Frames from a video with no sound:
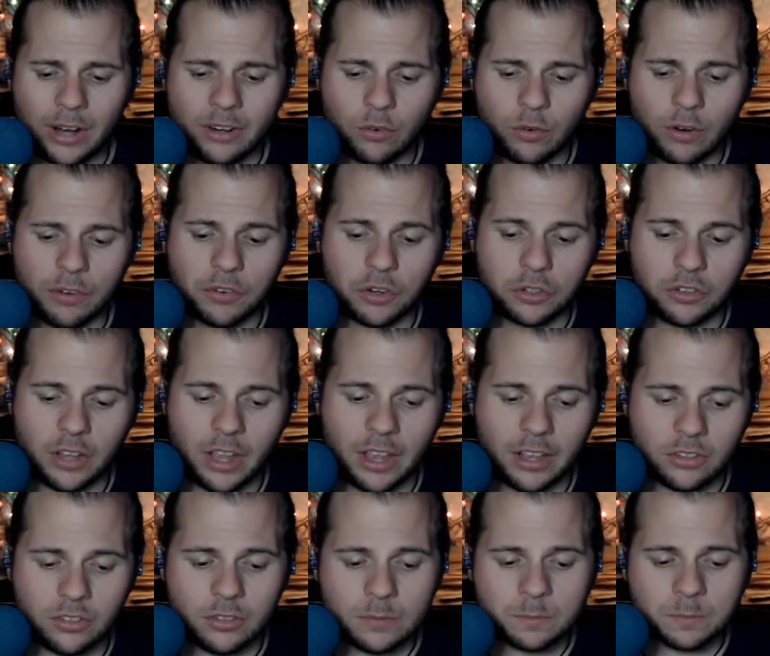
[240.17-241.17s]
River
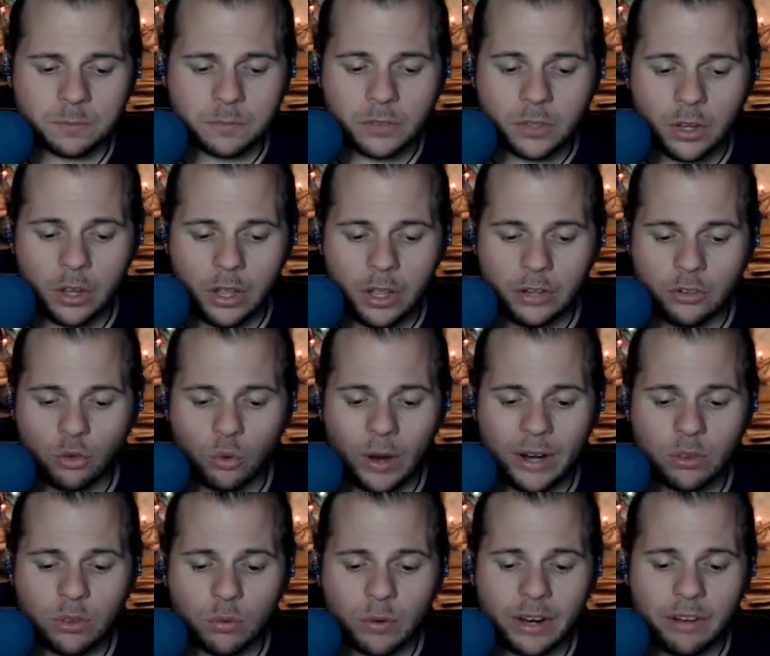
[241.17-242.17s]
Stakes. It's a grade
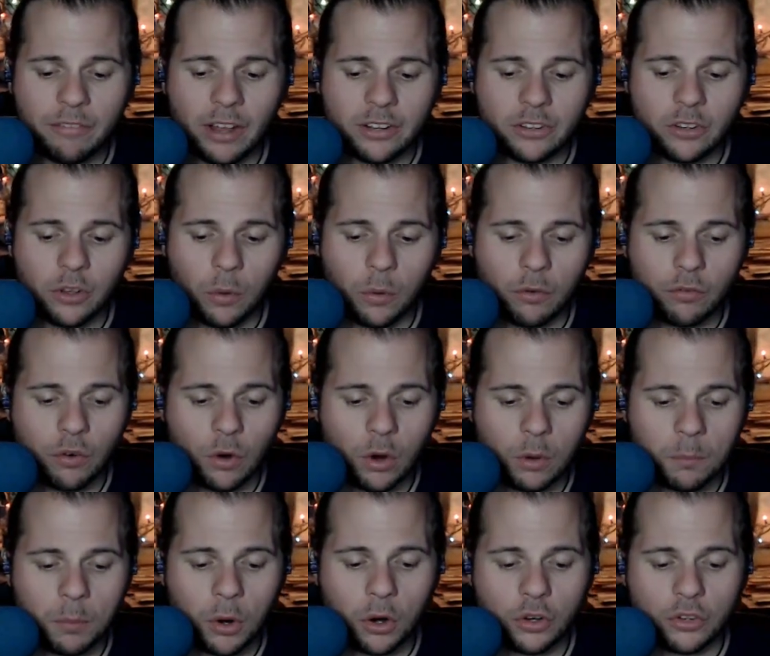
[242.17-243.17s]
3 event going for a
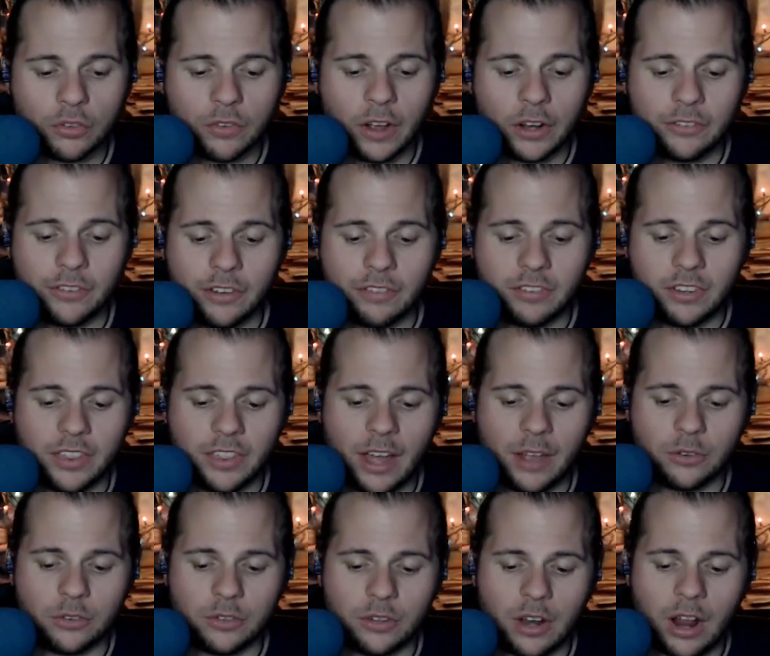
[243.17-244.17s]
purse of
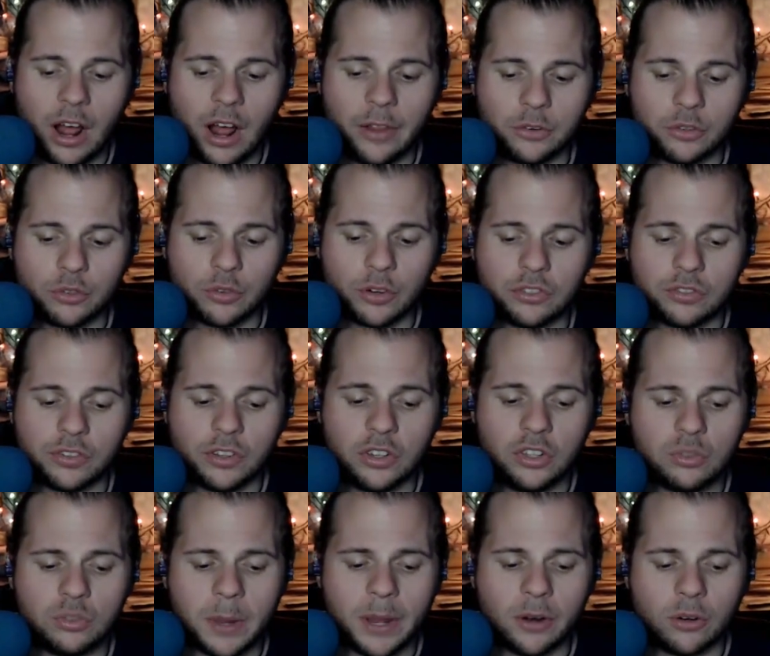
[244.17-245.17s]
$150,000. Race
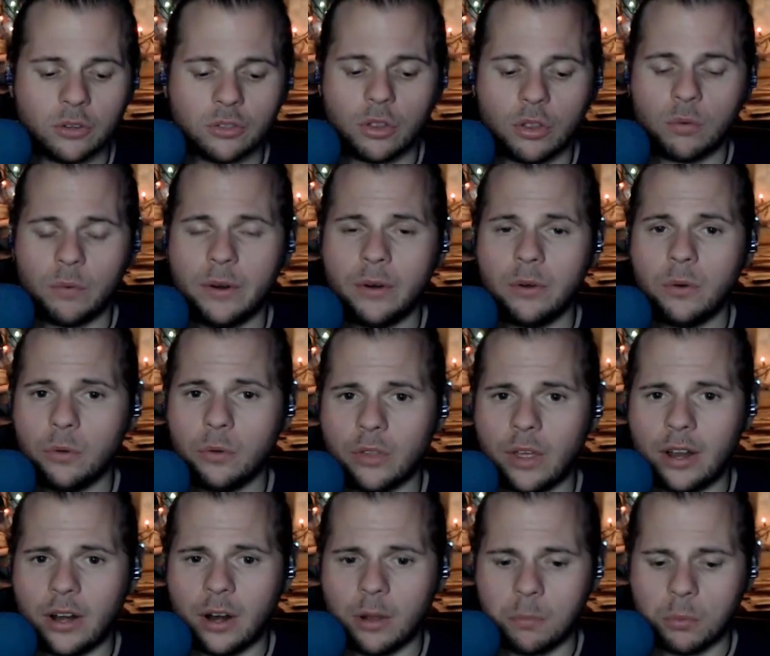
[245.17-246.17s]
fillies, mares, 3-year-olds
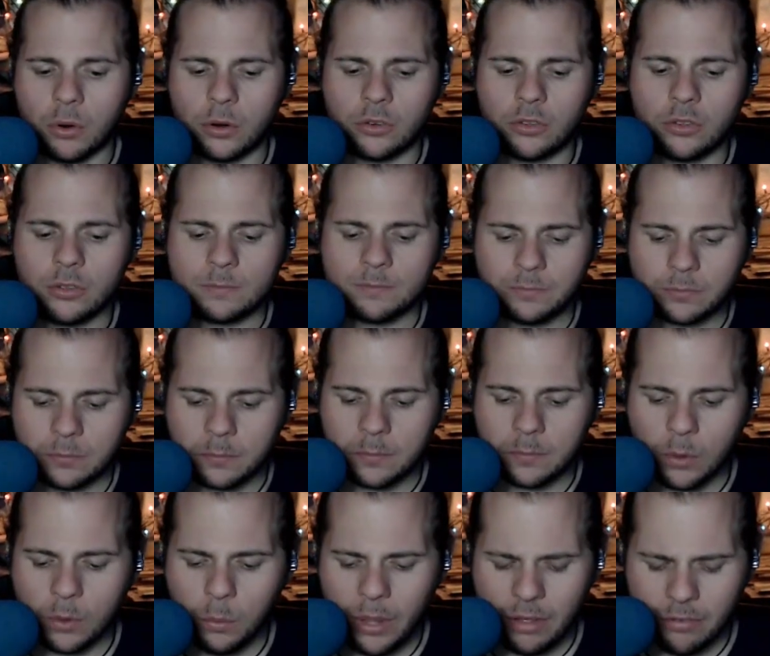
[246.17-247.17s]
and upwards.
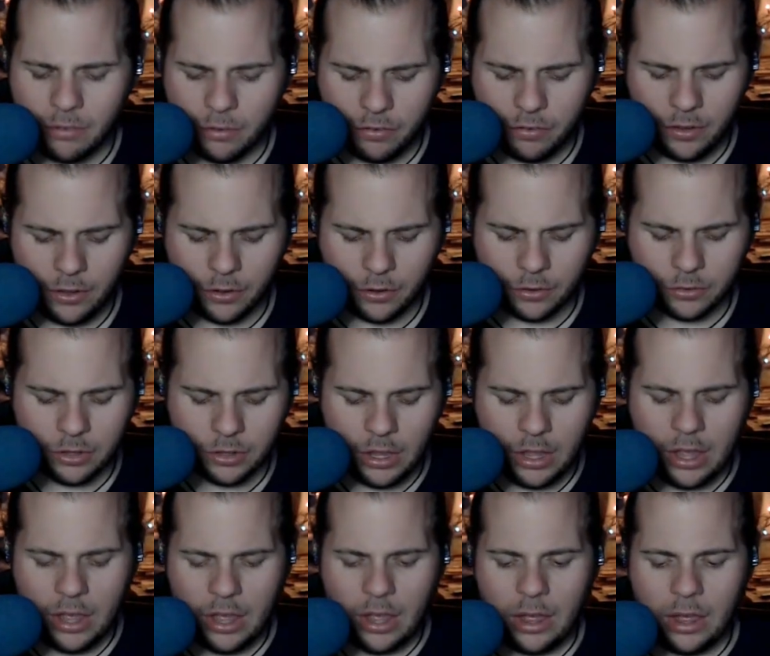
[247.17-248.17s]
We have a field
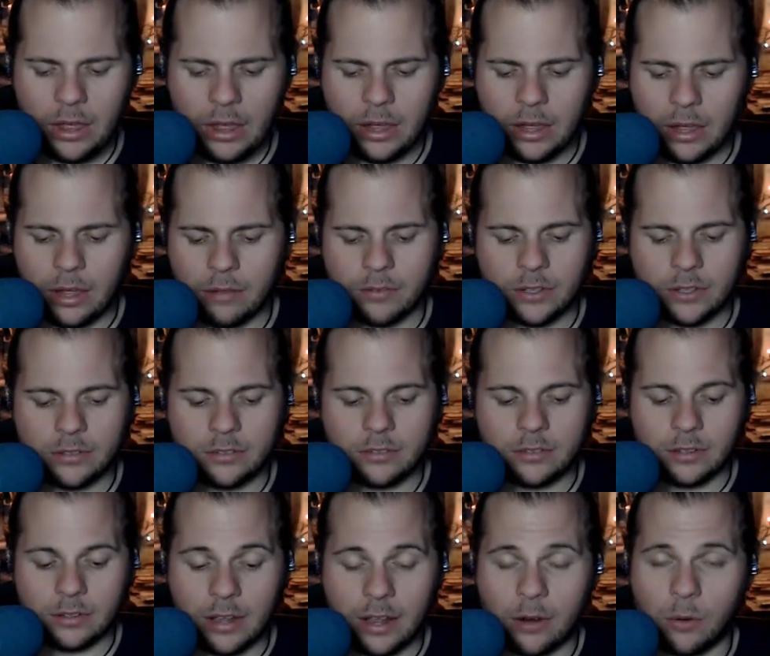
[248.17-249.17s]
of
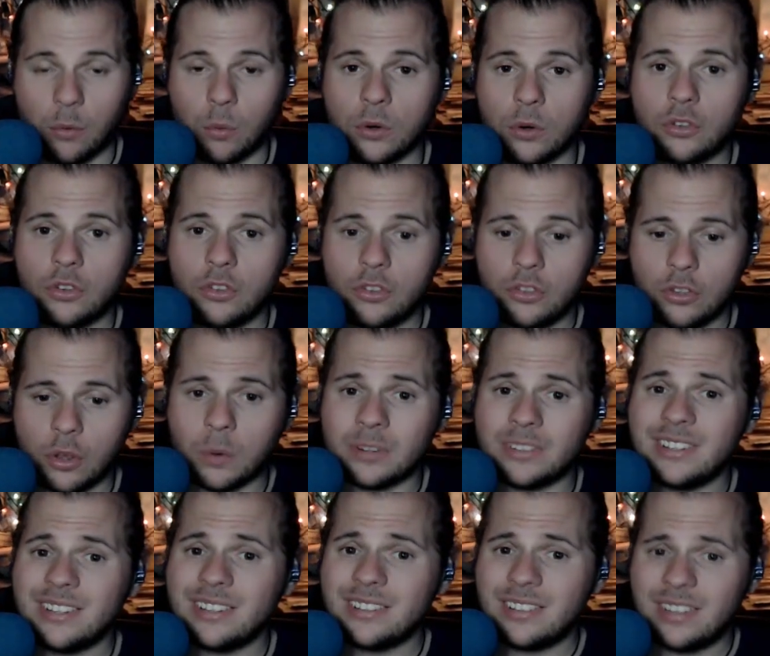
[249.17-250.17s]
10 horses going
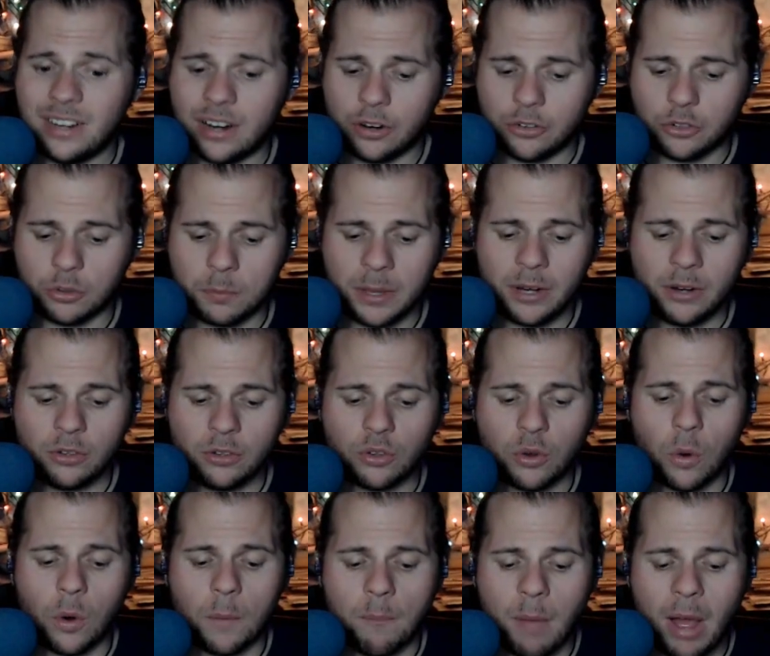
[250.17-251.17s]
1,600 meters
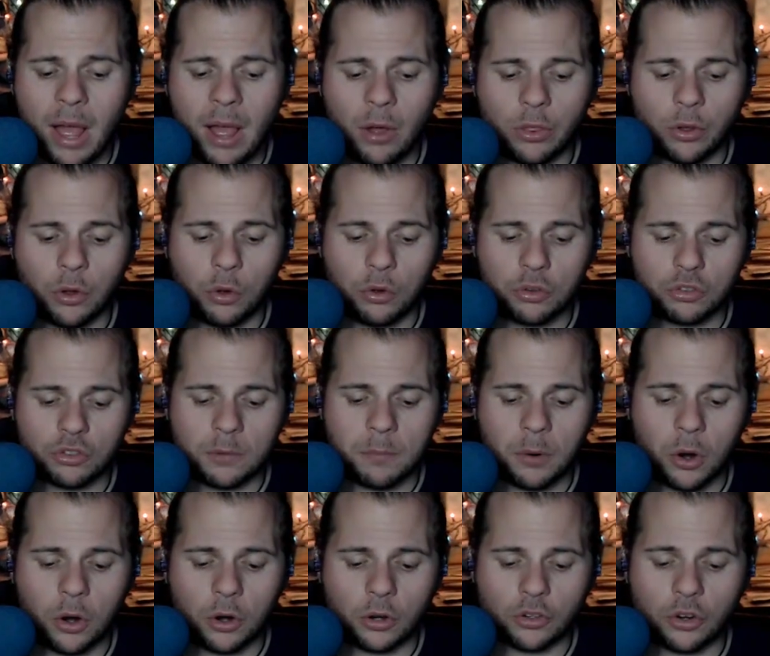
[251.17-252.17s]
or a mile on the Gulfstream
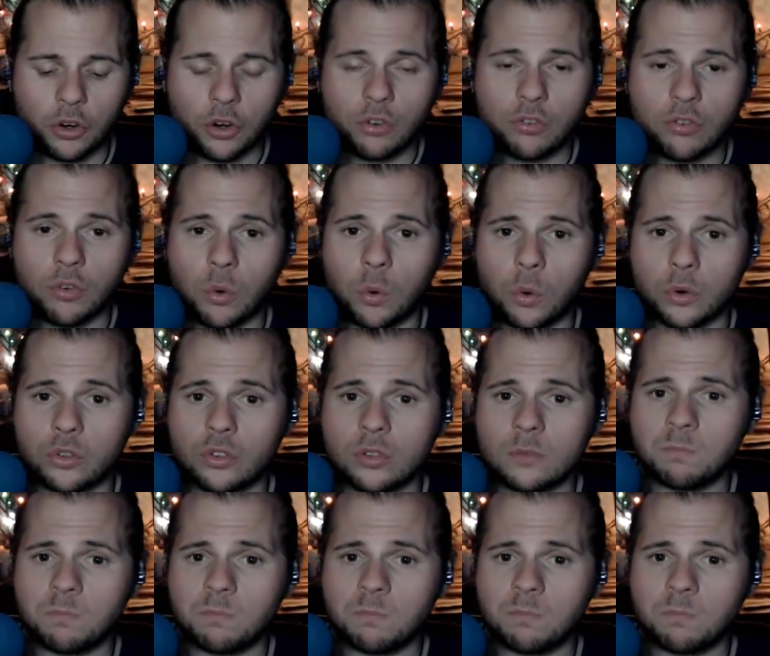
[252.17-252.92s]
Park turf course.